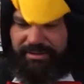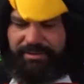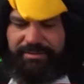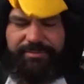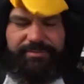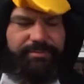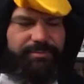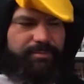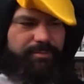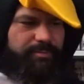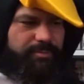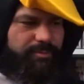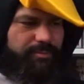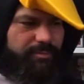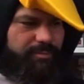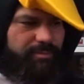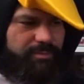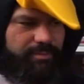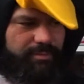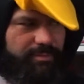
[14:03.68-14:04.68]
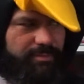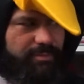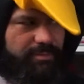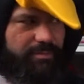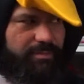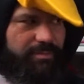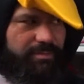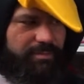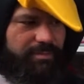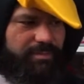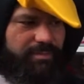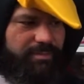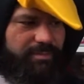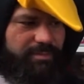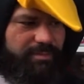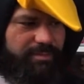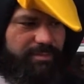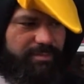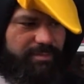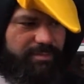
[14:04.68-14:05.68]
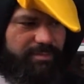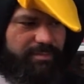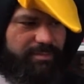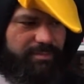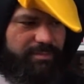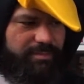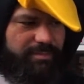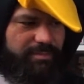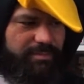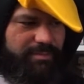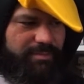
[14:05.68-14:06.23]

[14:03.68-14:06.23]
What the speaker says: This person isn't speaking.